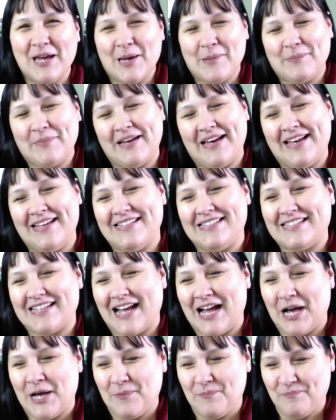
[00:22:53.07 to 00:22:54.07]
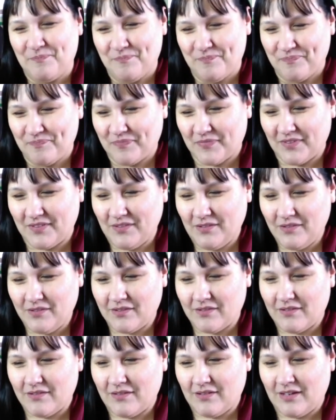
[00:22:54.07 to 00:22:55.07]
But
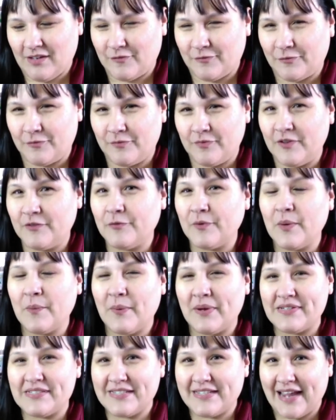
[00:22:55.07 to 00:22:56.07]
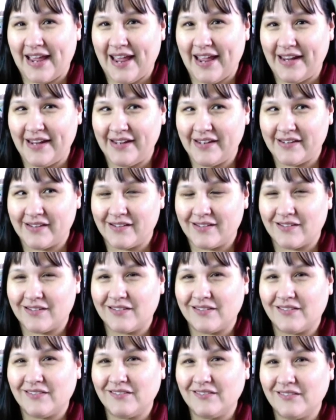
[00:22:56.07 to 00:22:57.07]
if we win today,
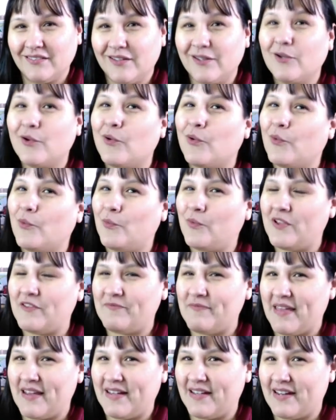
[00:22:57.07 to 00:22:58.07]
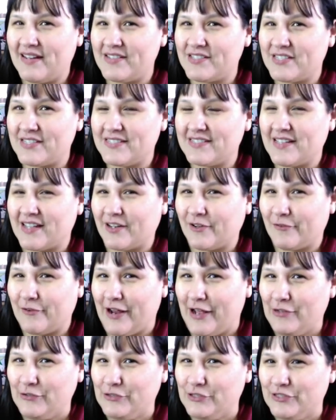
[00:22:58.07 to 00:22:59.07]
we've made it into the second
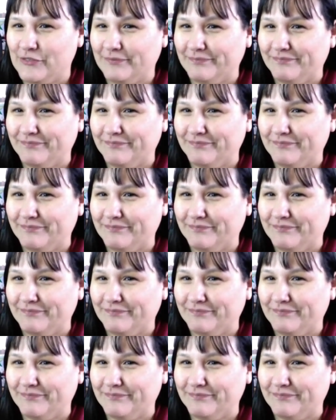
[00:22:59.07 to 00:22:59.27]
round.